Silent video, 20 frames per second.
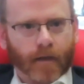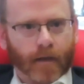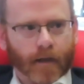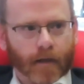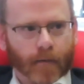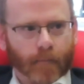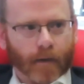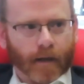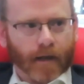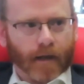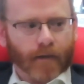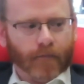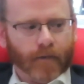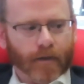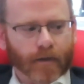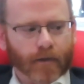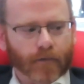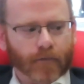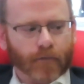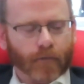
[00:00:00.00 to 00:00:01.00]
getting my
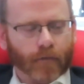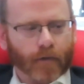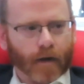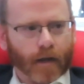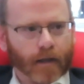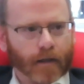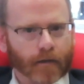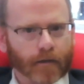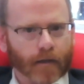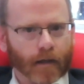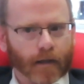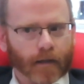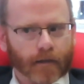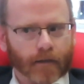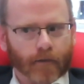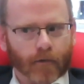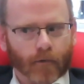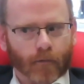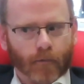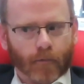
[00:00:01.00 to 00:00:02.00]
IVs so that I can, like,
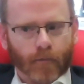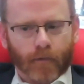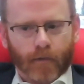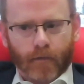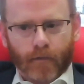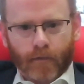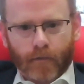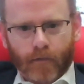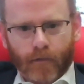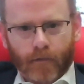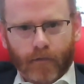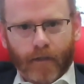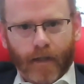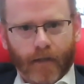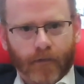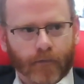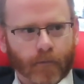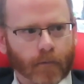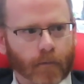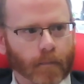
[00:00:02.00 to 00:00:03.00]
you know,
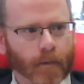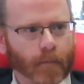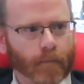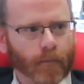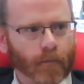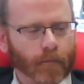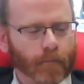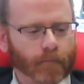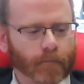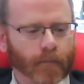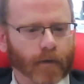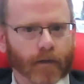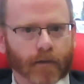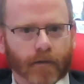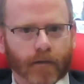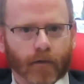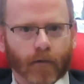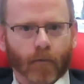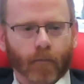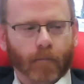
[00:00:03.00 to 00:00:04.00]
text them to people,
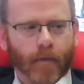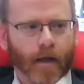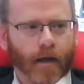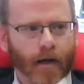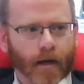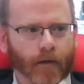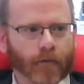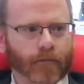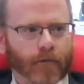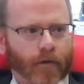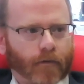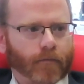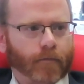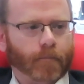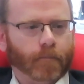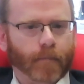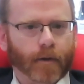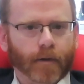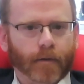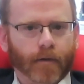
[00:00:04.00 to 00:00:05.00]
you know, that kind of stuff.
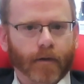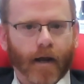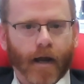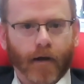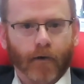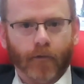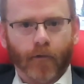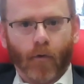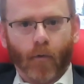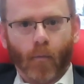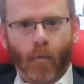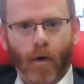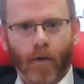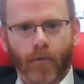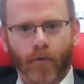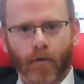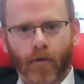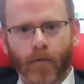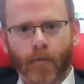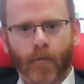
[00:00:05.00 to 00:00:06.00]
But I don't know
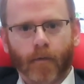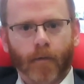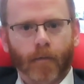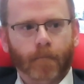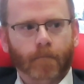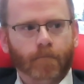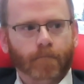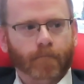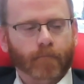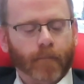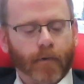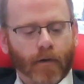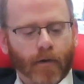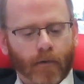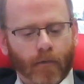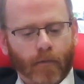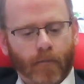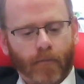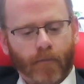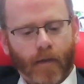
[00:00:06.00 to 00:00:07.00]
whether, you
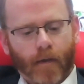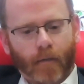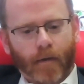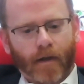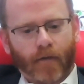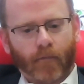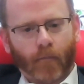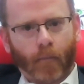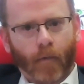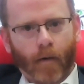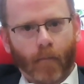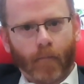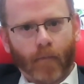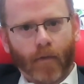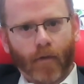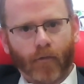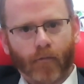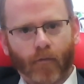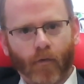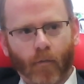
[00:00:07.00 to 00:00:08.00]
know, they would have a problem
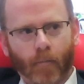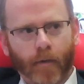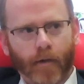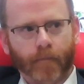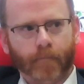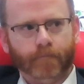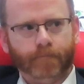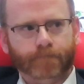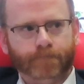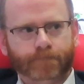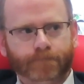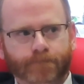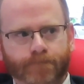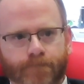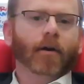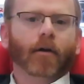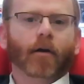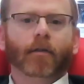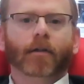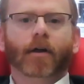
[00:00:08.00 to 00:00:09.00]
with us filming.
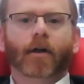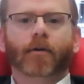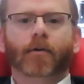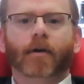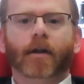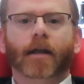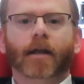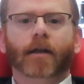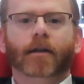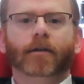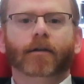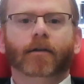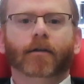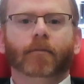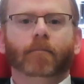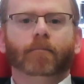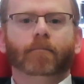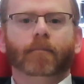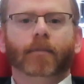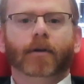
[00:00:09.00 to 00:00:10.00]
But on the other hand,
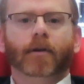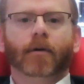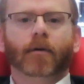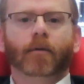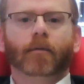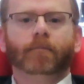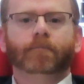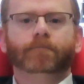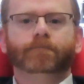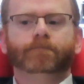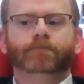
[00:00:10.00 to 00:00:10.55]
you know,